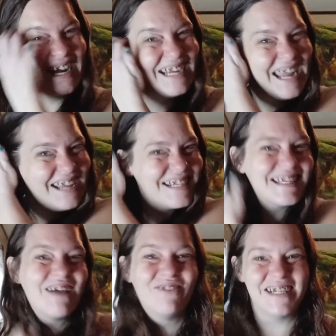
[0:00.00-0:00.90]
I can't
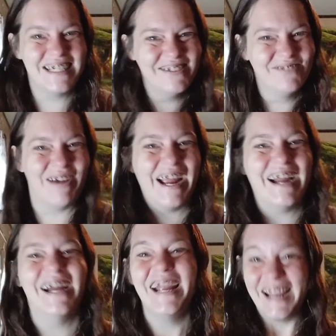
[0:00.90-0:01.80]
decide what to do with my
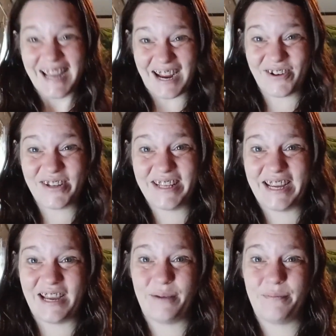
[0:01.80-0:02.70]
hair. I
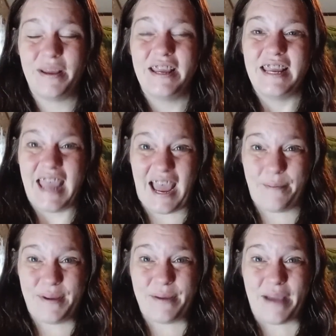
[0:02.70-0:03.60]
really am
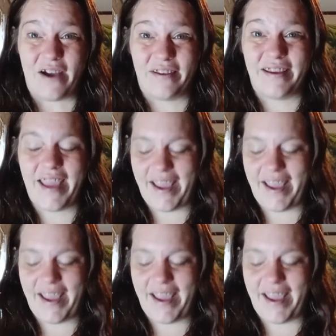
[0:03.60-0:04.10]
happy about it.